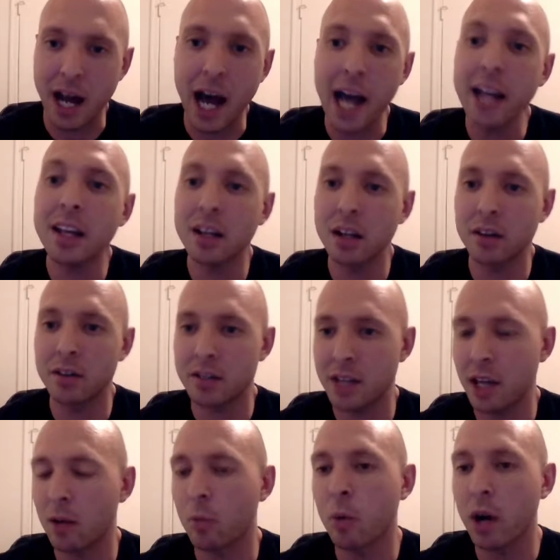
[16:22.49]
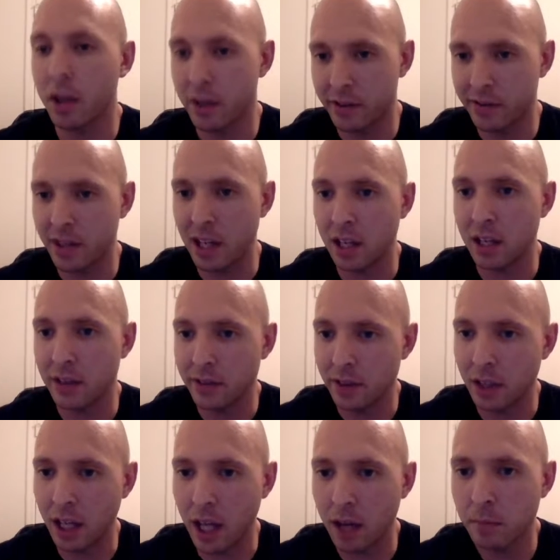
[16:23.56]
I can understand where the scene is in the
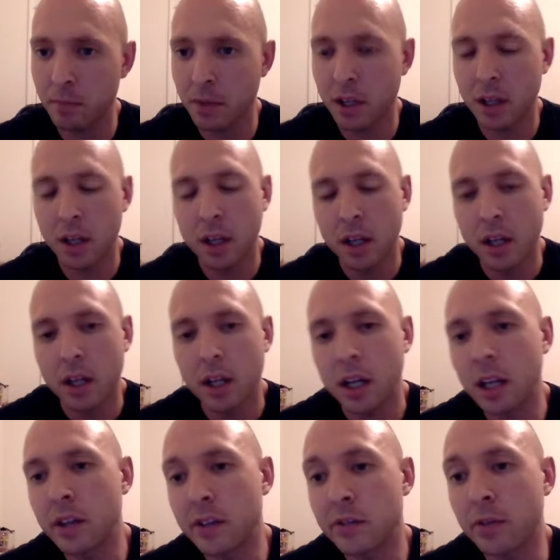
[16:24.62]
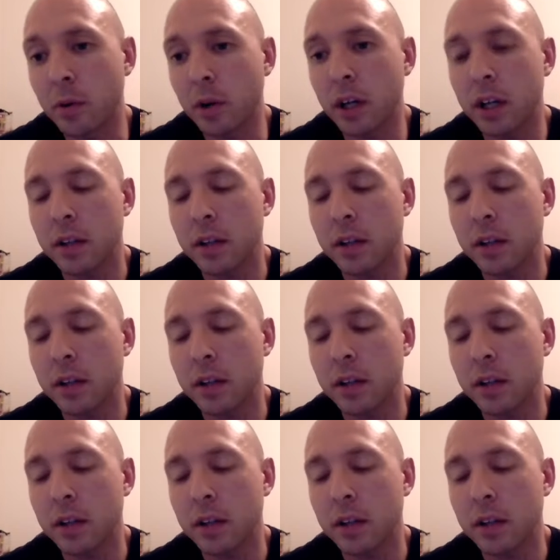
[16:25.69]
game, in the story.